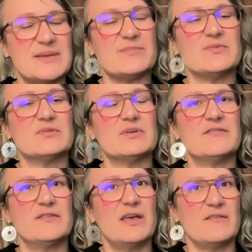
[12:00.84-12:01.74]
people
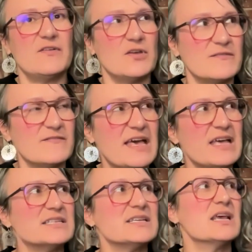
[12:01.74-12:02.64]
have heard of
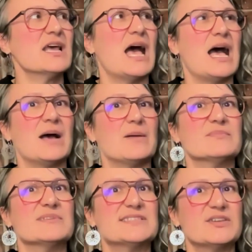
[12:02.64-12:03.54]
that.
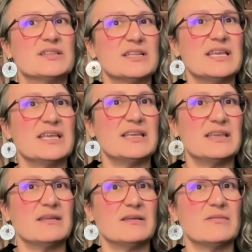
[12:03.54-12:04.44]

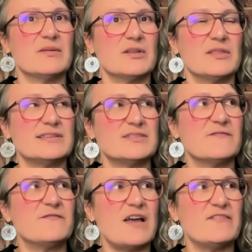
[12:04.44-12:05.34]
Certainly, that sort of
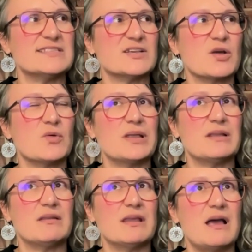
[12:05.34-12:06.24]
5 years ago
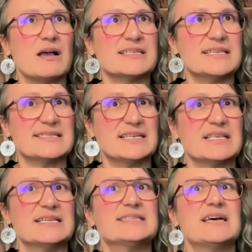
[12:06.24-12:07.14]
when Architects
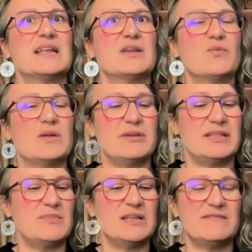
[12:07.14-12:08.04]
Declare started, we were in the
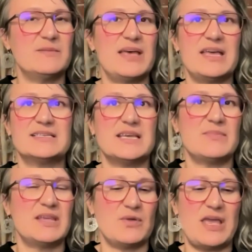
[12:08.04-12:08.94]
middle of the
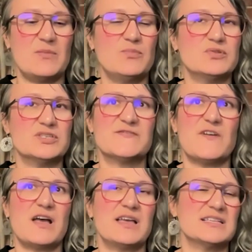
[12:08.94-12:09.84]
pandemic. We had
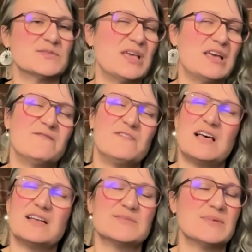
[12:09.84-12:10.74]
bushfires, we had
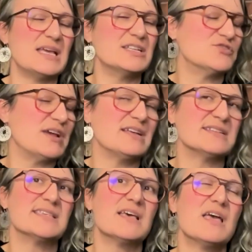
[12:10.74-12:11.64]
floods, we had
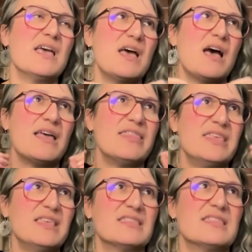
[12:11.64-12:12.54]
droughts. I
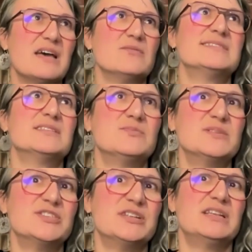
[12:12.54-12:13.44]
think that was an
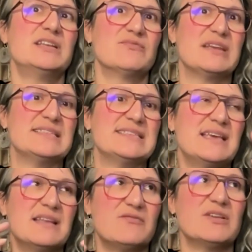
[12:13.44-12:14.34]
opportunity to
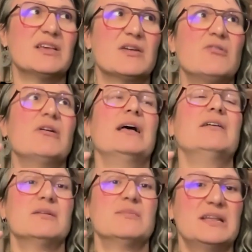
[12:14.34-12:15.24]
reset and really go, oh, hang
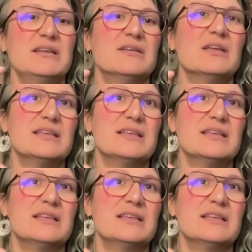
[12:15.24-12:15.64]
on a minute,